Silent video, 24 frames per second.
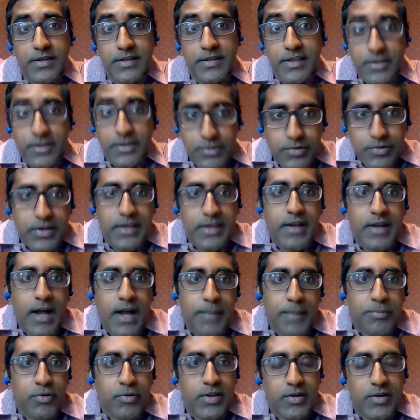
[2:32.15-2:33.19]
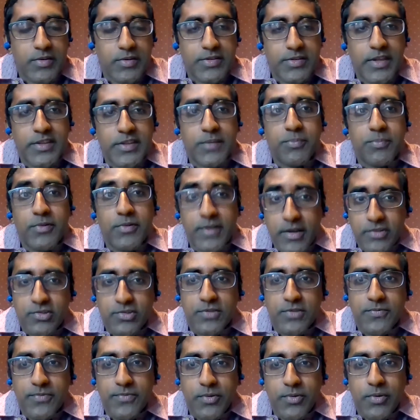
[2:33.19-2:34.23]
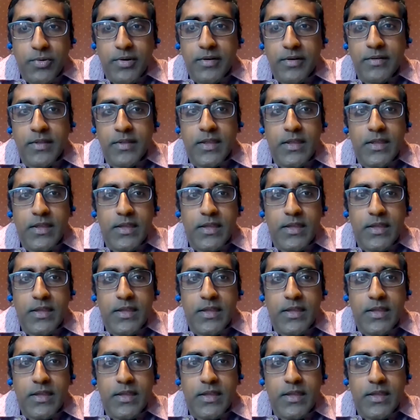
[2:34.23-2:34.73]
including operators on the production floor,